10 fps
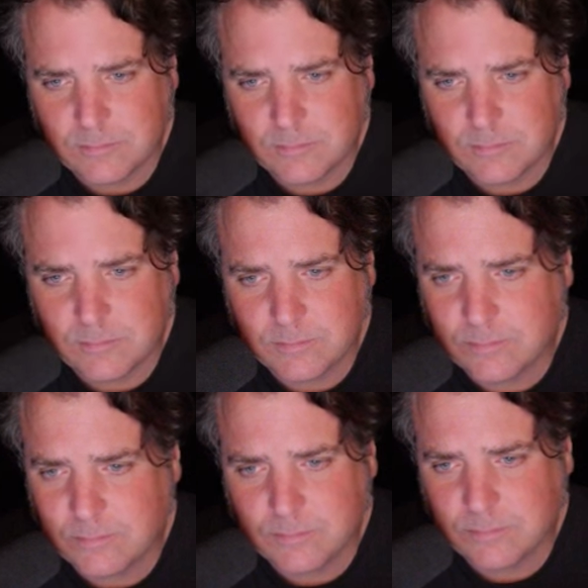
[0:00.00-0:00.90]

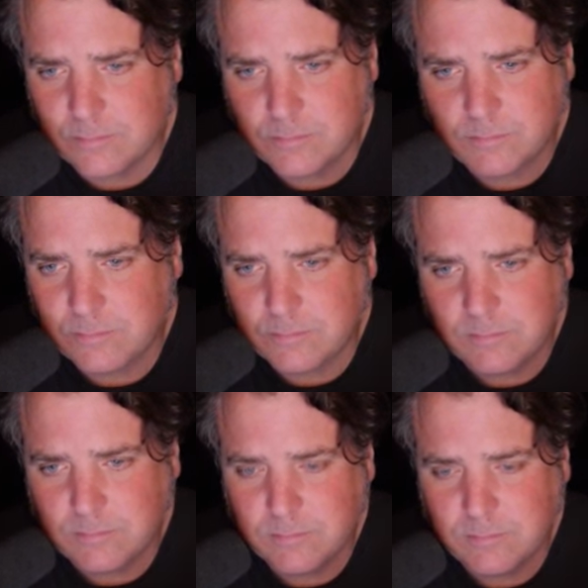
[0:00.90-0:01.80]

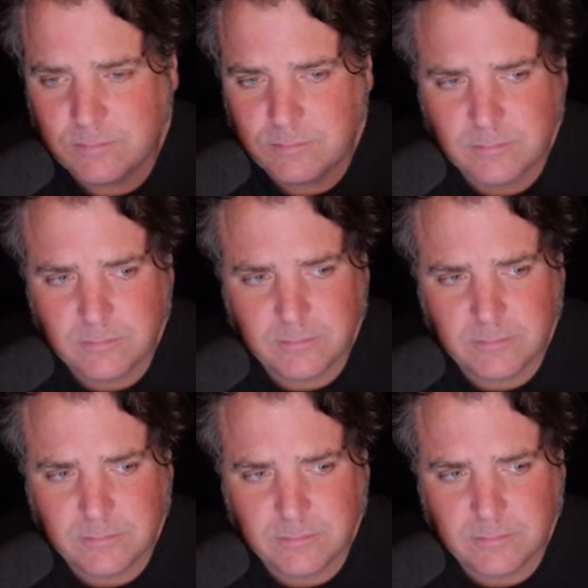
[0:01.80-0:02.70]

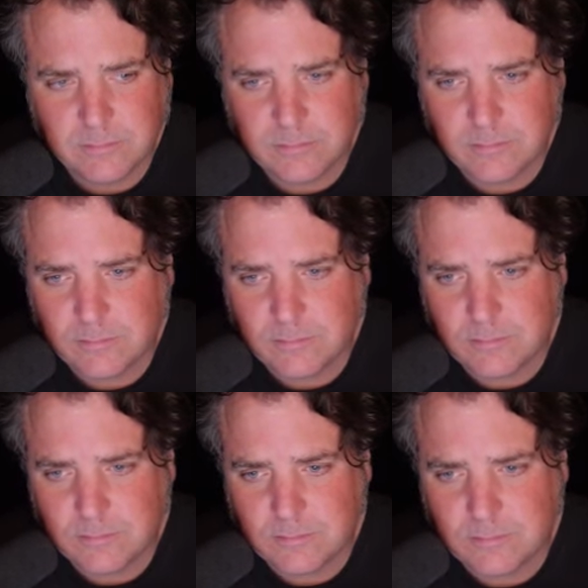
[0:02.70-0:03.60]

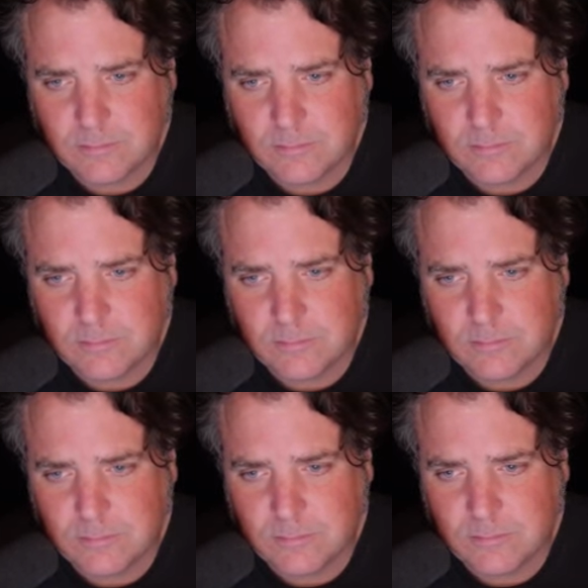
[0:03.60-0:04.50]

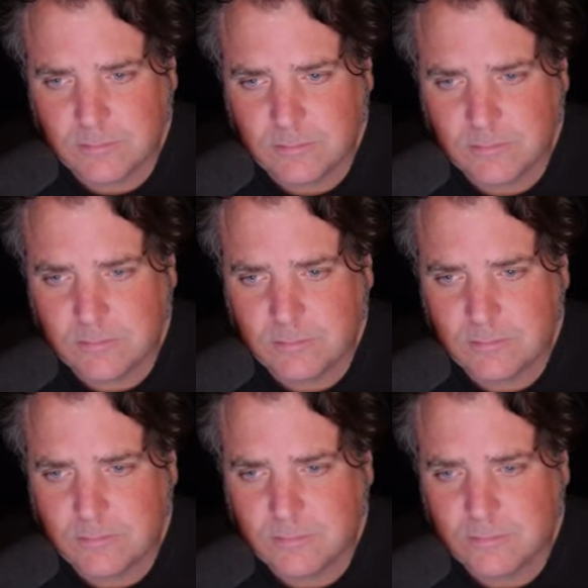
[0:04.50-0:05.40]

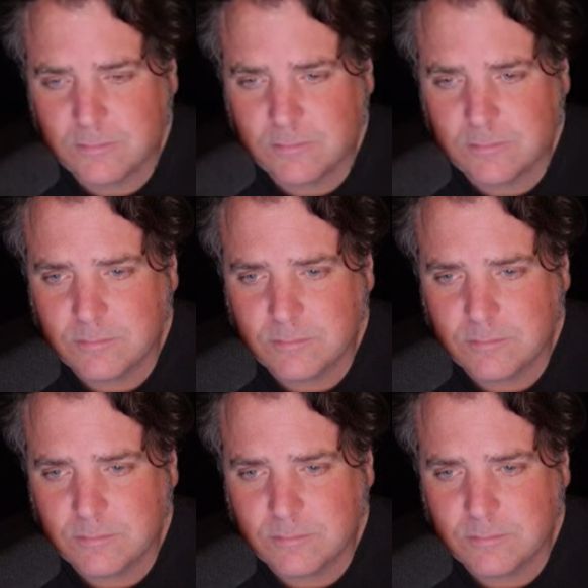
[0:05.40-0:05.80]
[no speech]